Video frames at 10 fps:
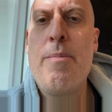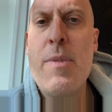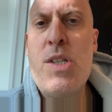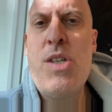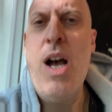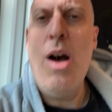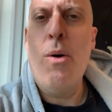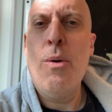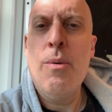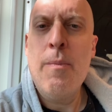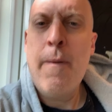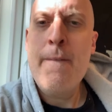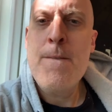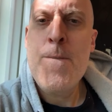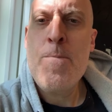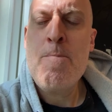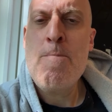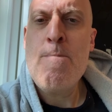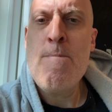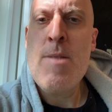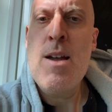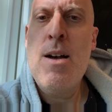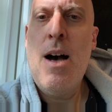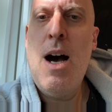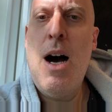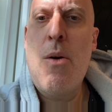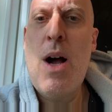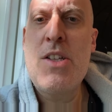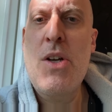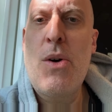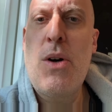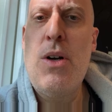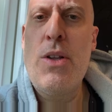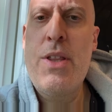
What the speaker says: So, Roscoe Earle,